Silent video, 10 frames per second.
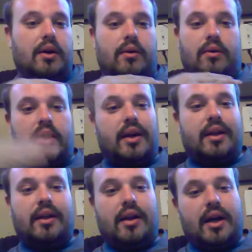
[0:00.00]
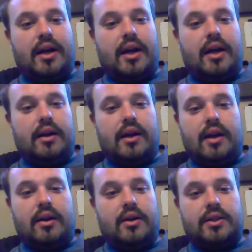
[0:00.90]
or anything like that,
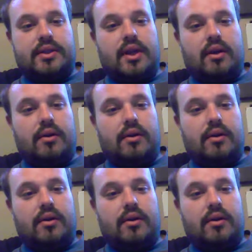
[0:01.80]
how to install